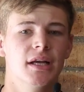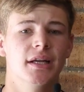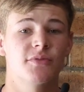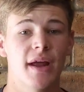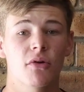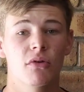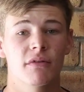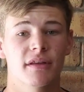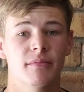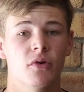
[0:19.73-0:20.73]
Let's rank all
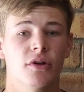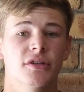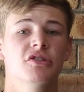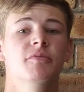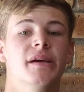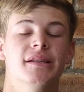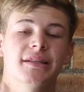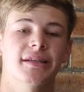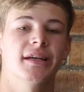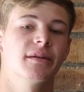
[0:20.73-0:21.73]
of them on a super
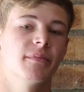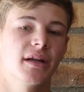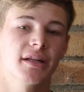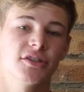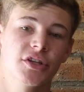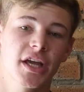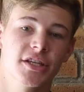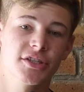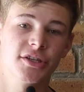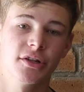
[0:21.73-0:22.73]
entertaining but
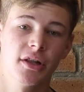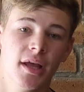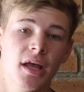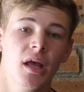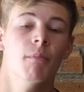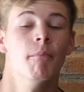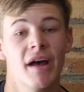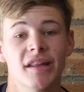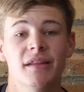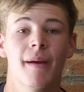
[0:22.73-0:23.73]
educational,
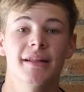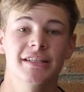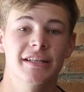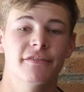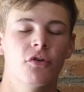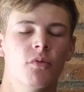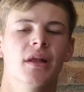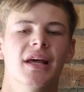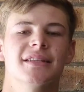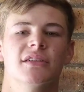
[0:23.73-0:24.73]
mathematically
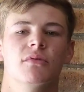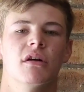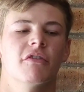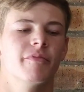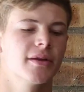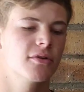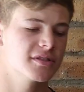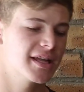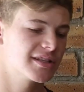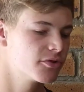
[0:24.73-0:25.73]
formulated graph,
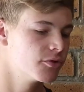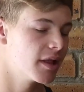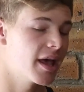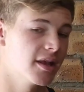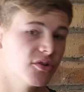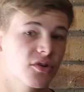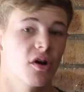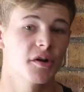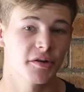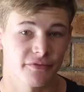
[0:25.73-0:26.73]
because that's cool and you're
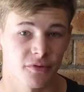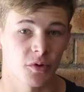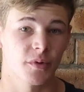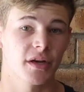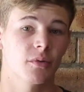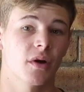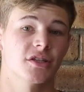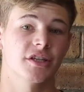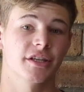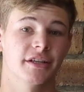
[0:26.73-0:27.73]
kind of already
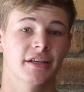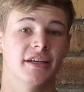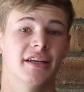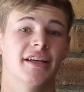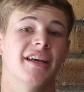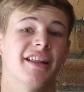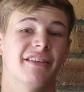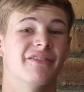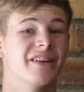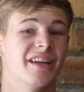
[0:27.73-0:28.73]
watching
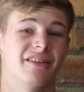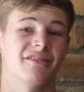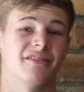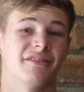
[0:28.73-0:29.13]
the video.